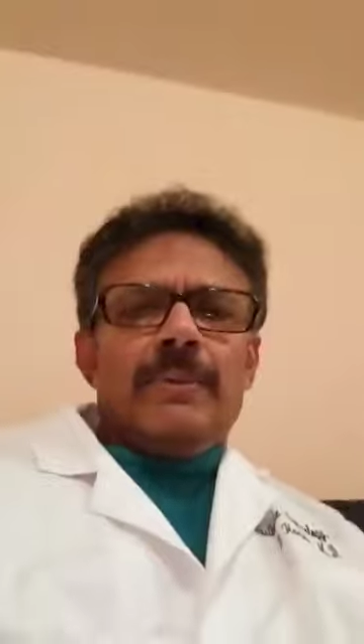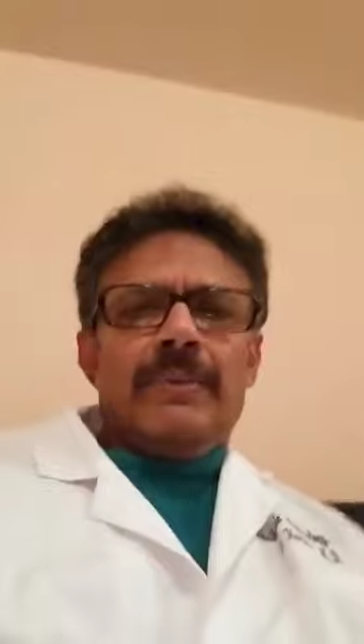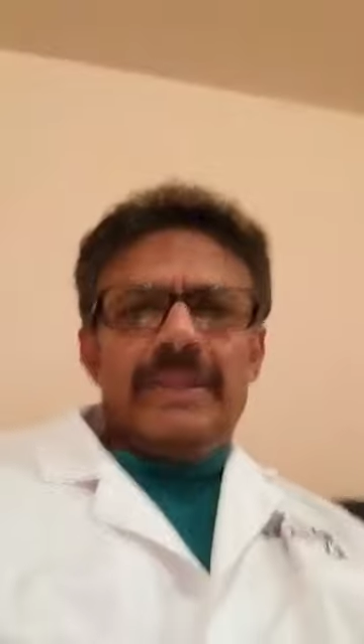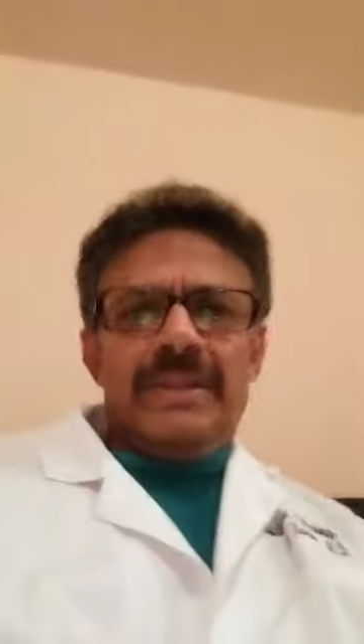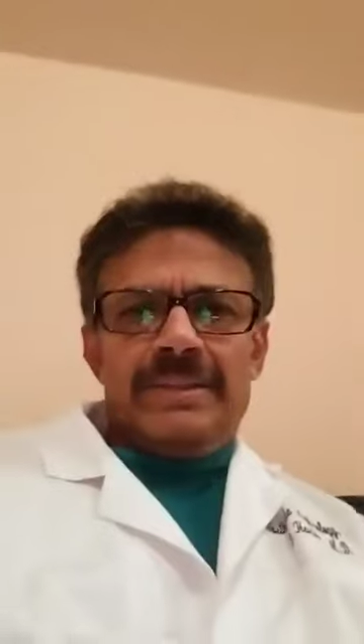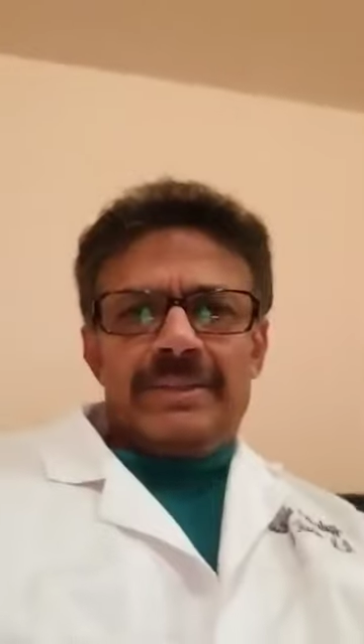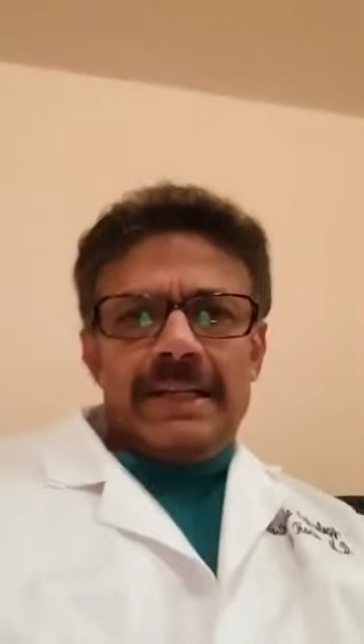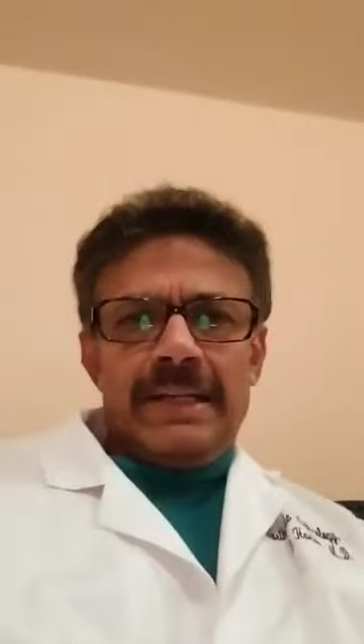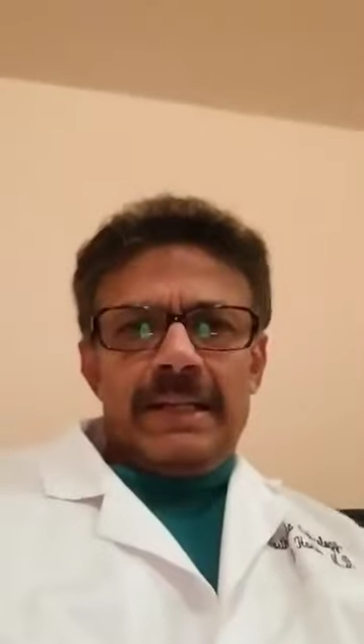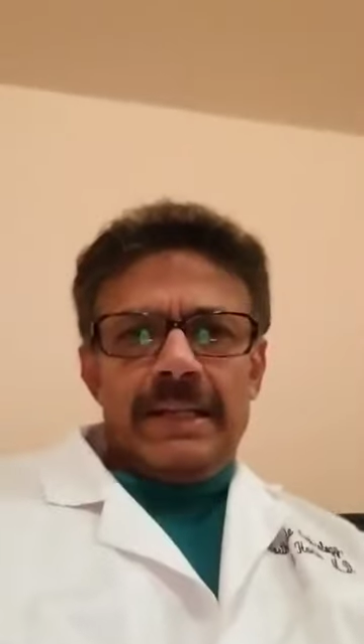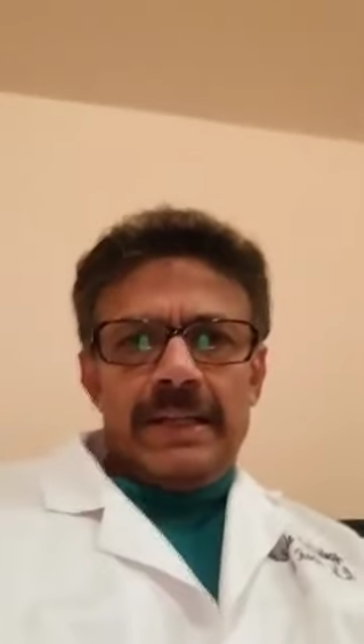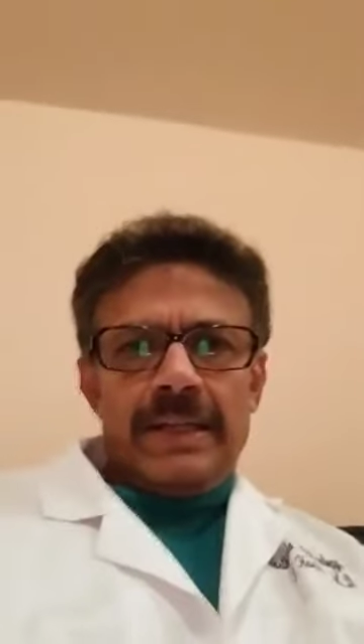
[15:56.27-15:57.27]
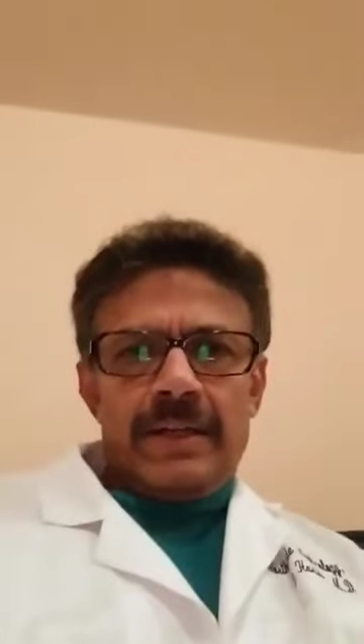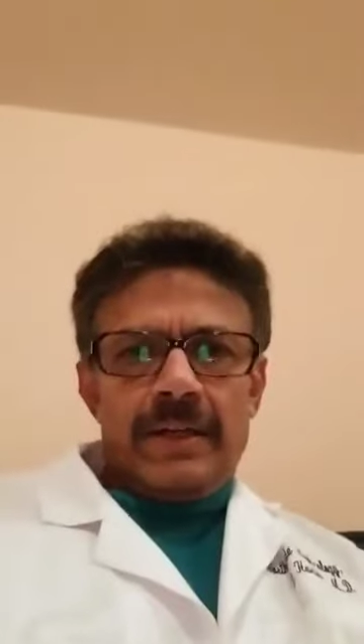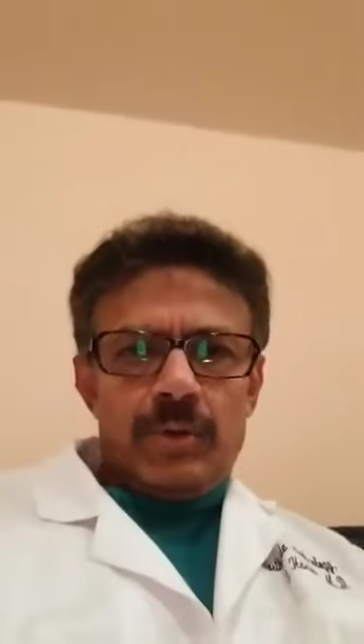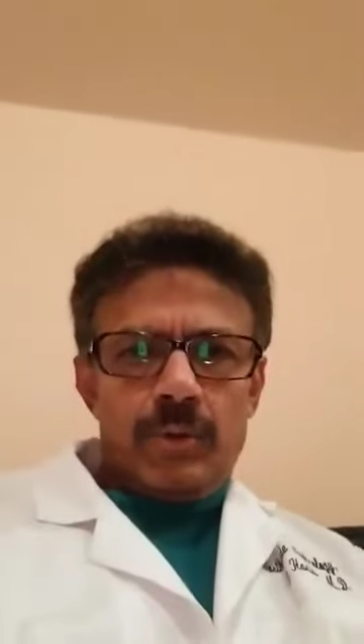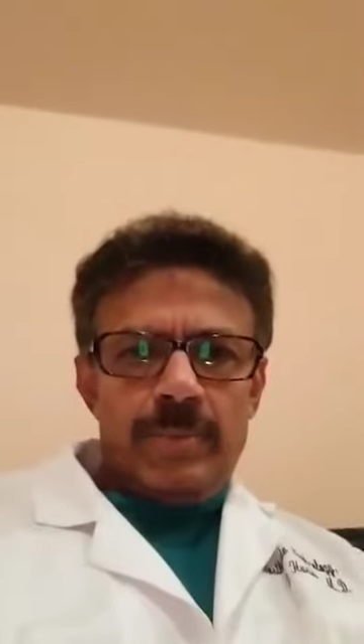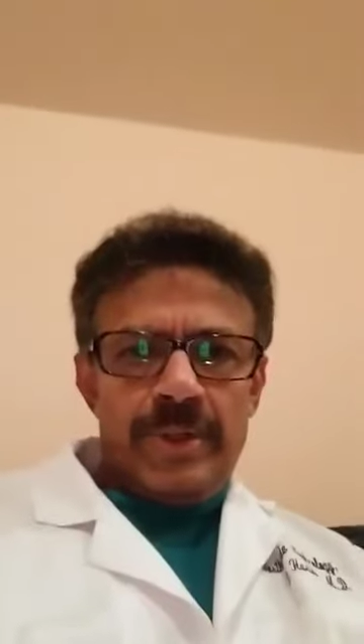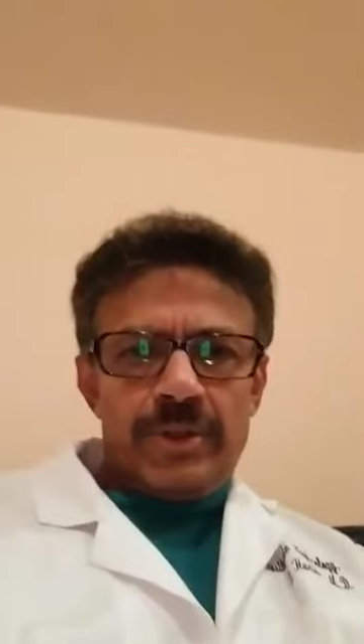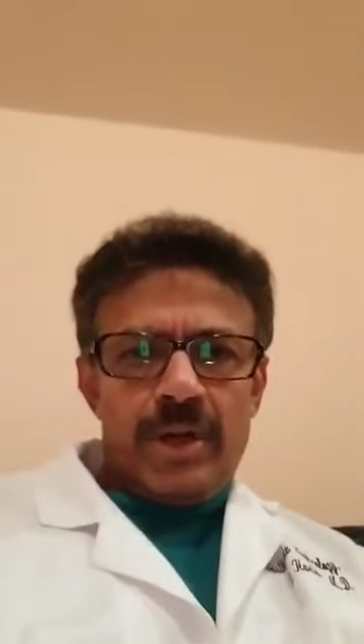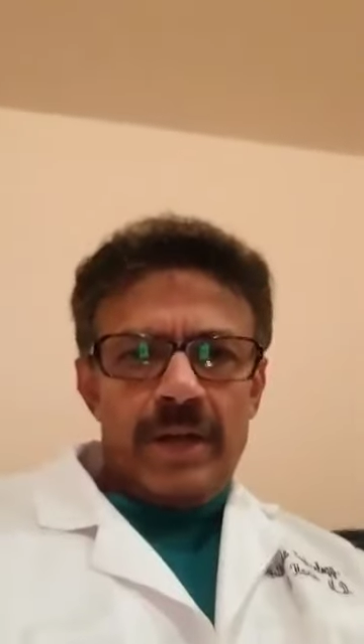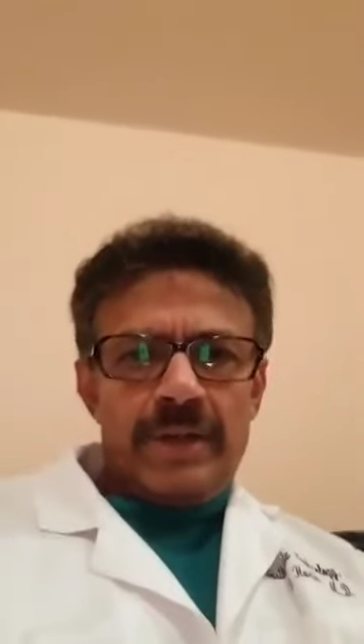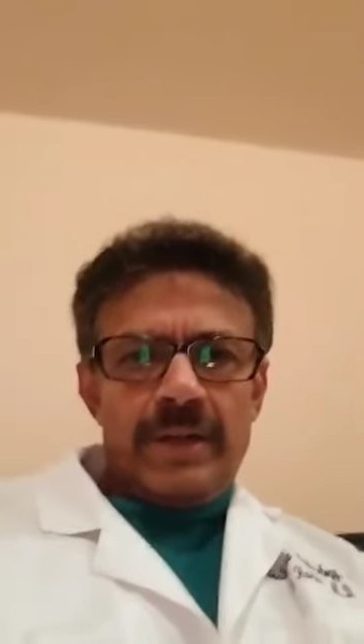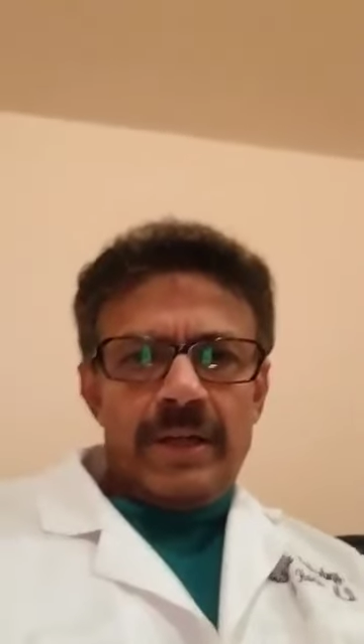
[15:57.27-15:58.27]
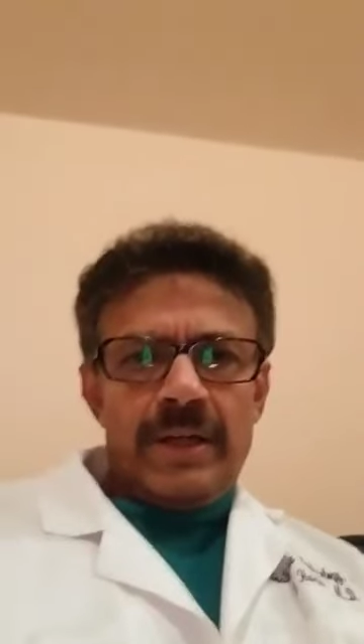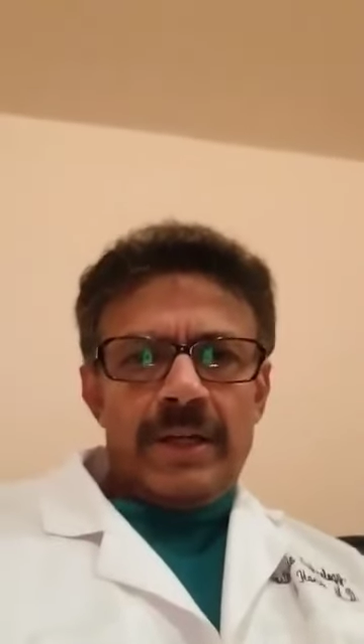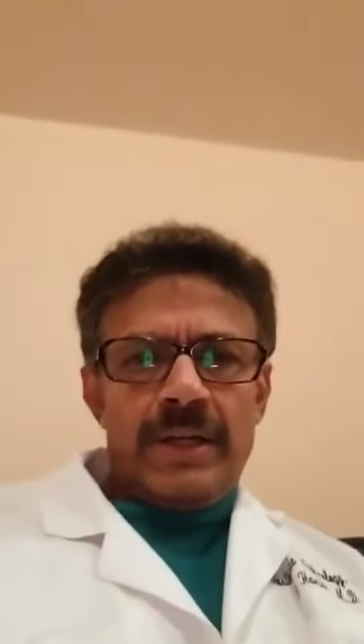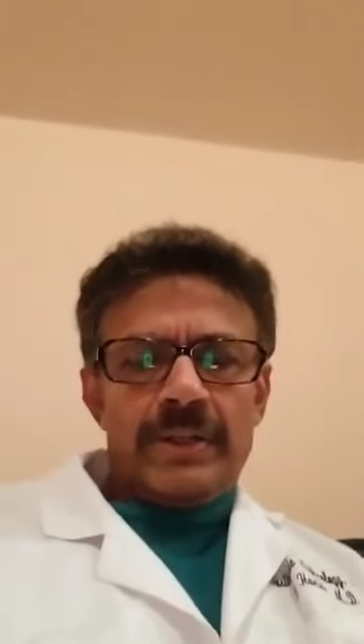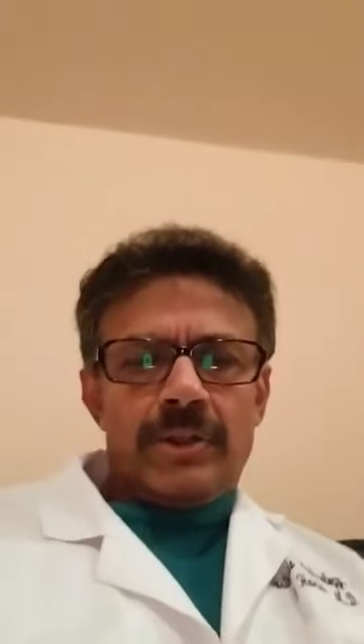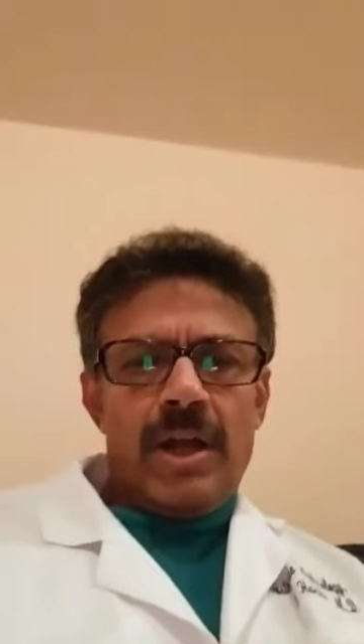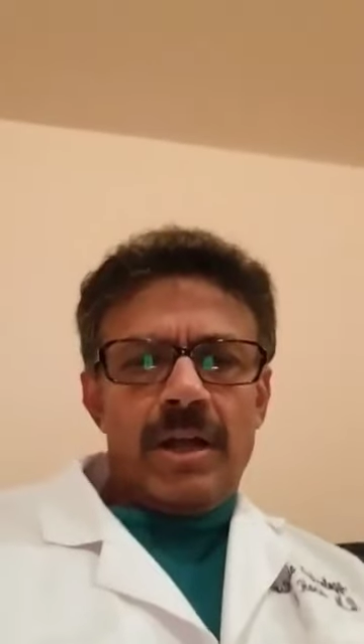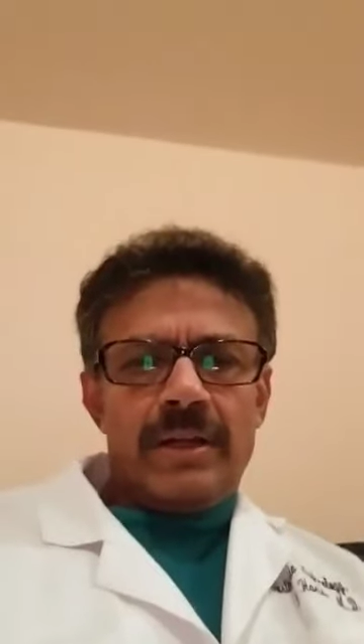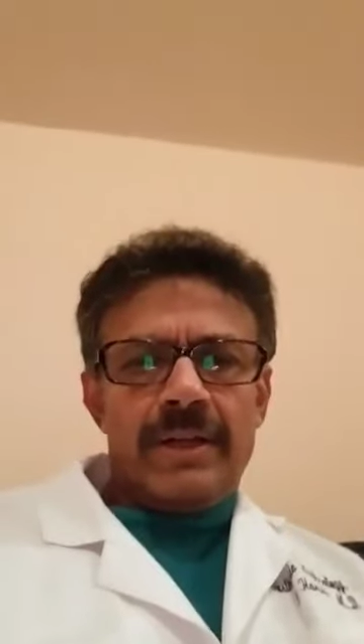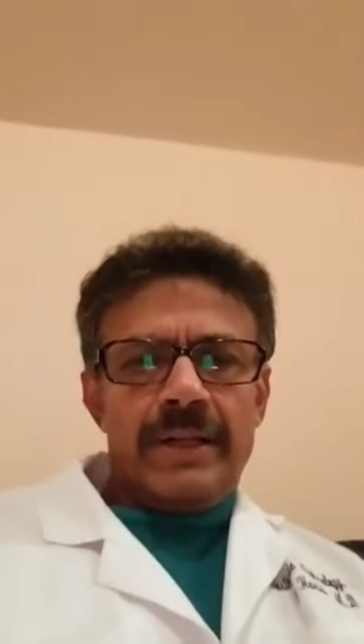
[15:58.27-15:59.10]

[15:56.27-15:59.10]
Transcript: With this, I'll conclude my short talk,